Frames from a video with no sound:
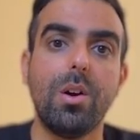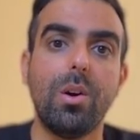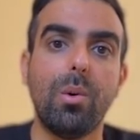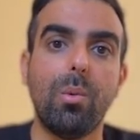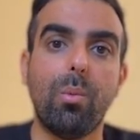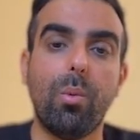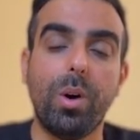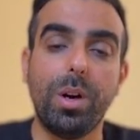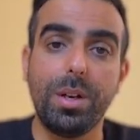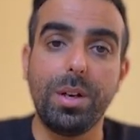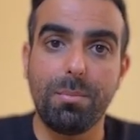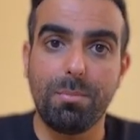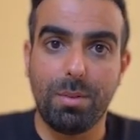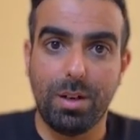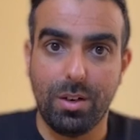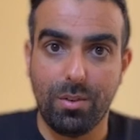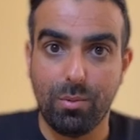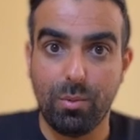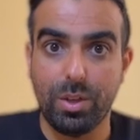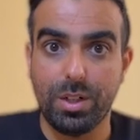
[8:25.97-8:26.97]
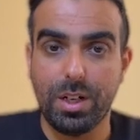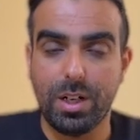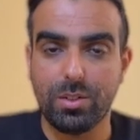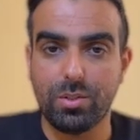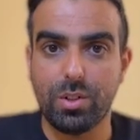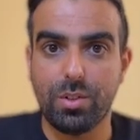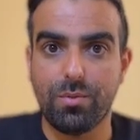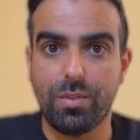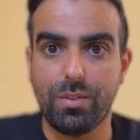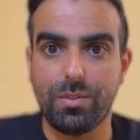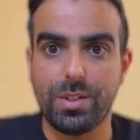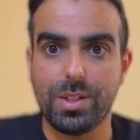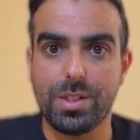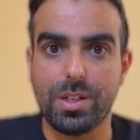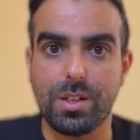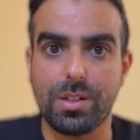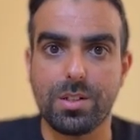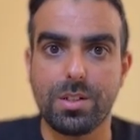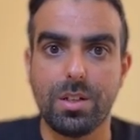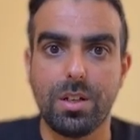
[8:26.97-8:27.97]
1 by
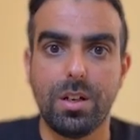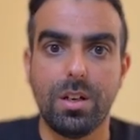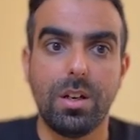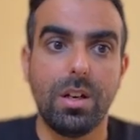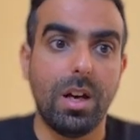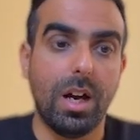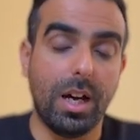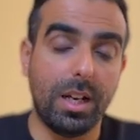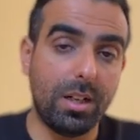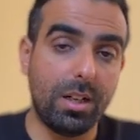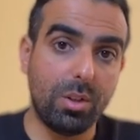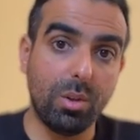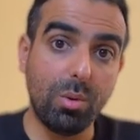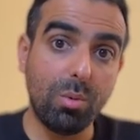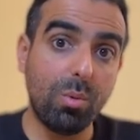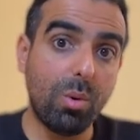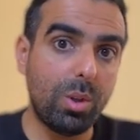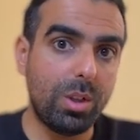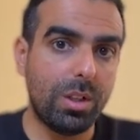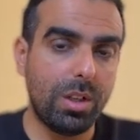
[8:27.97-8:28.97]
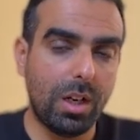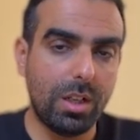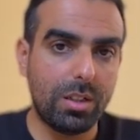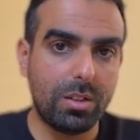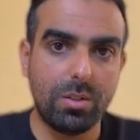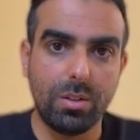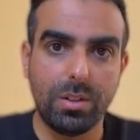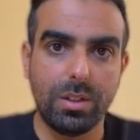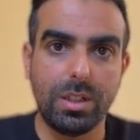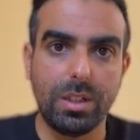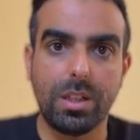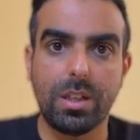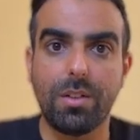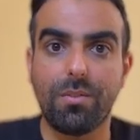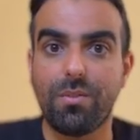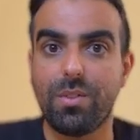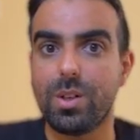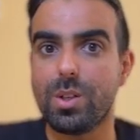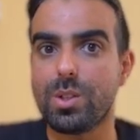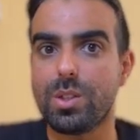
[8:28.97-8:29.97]
156, and I don't need the
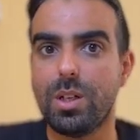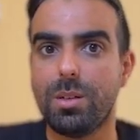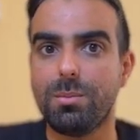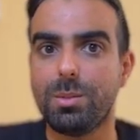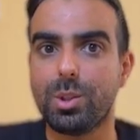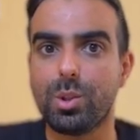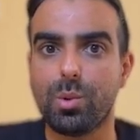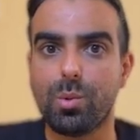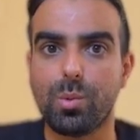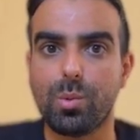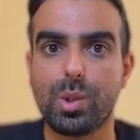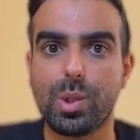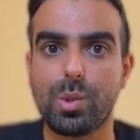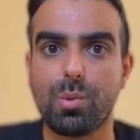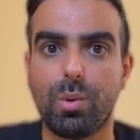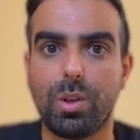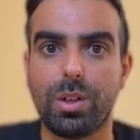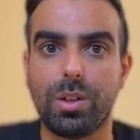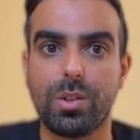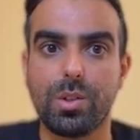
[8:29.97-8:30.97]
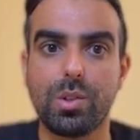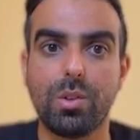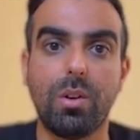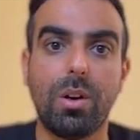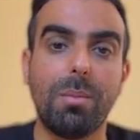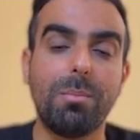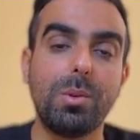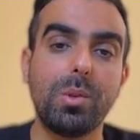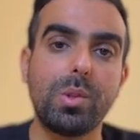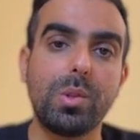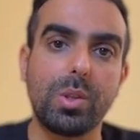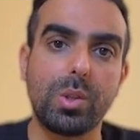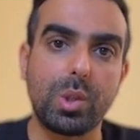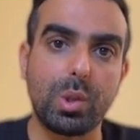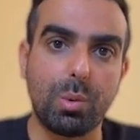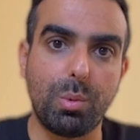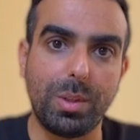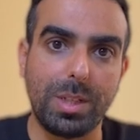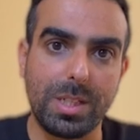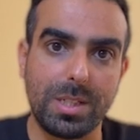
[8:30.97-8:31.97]
first dimension, which is 1. So I'm using
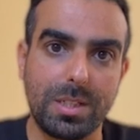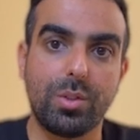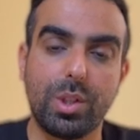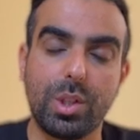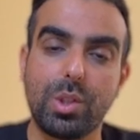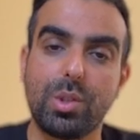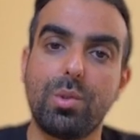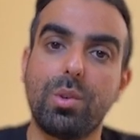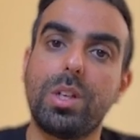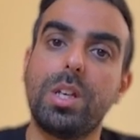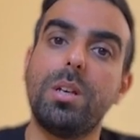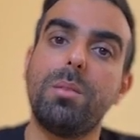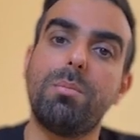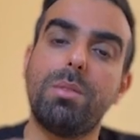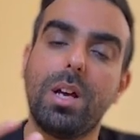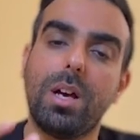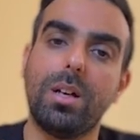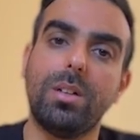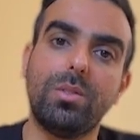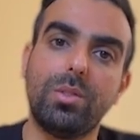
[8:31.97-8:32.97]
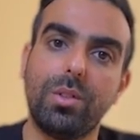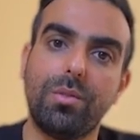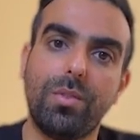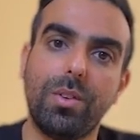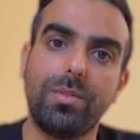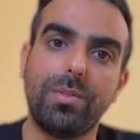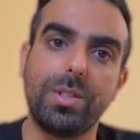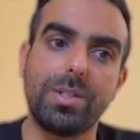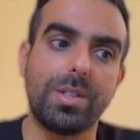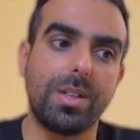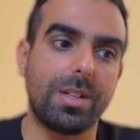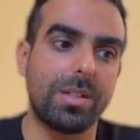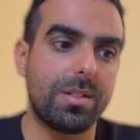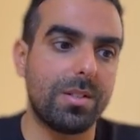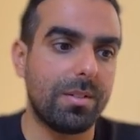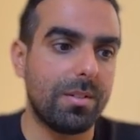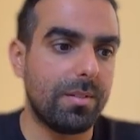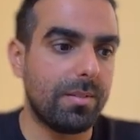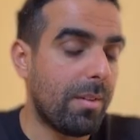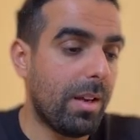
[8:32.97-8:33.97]
squeeze just to keep the 156.
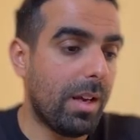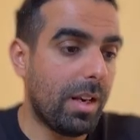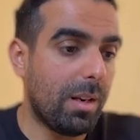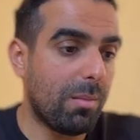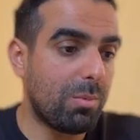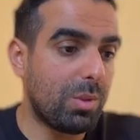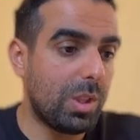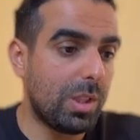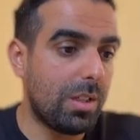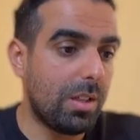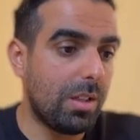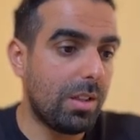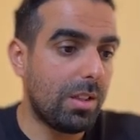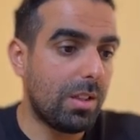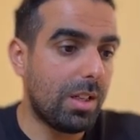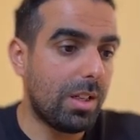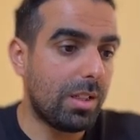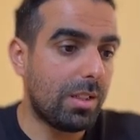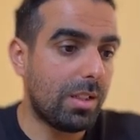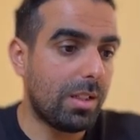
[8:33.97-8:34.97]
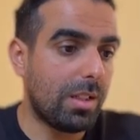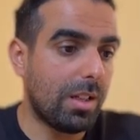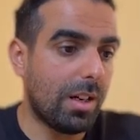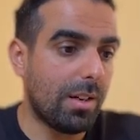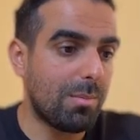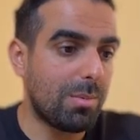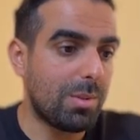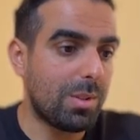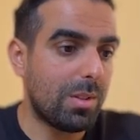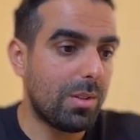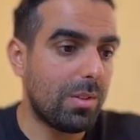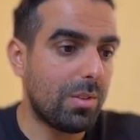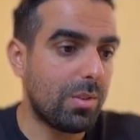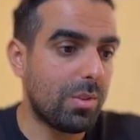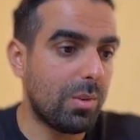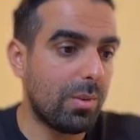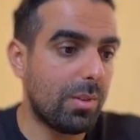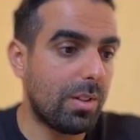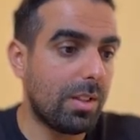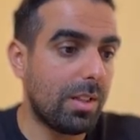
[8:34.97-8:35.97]
And I'm checking the data types.
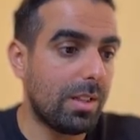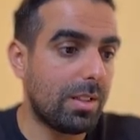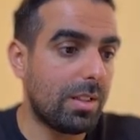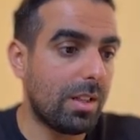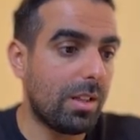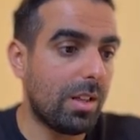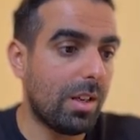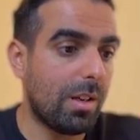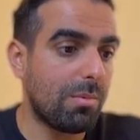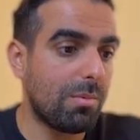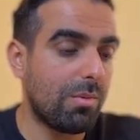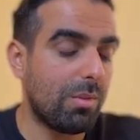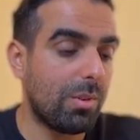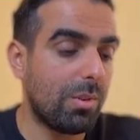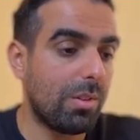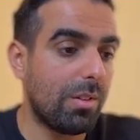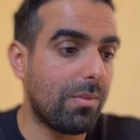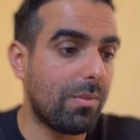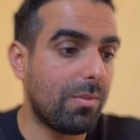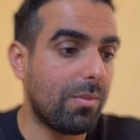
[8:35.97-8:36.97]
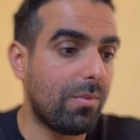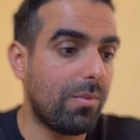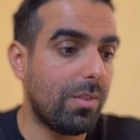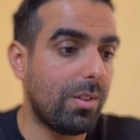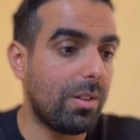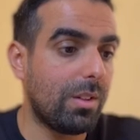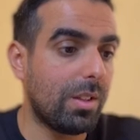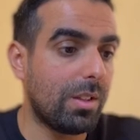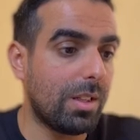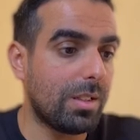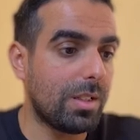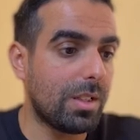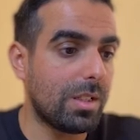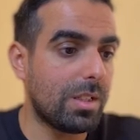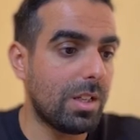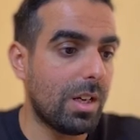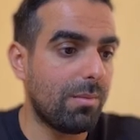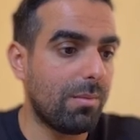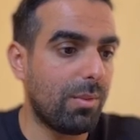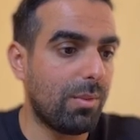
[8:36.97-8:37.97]
So the data types for the data
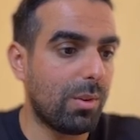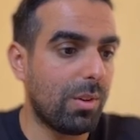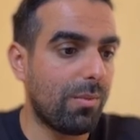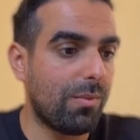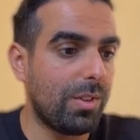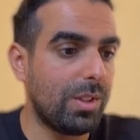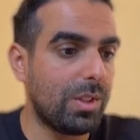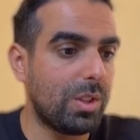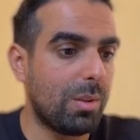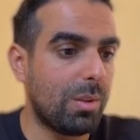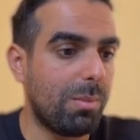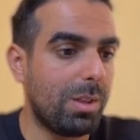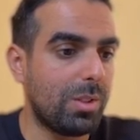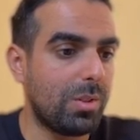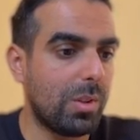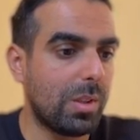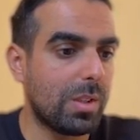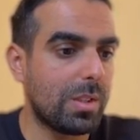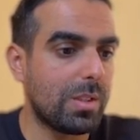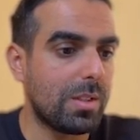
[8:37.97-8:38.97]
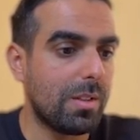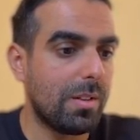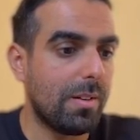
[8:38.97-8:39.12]
type for the feature matrix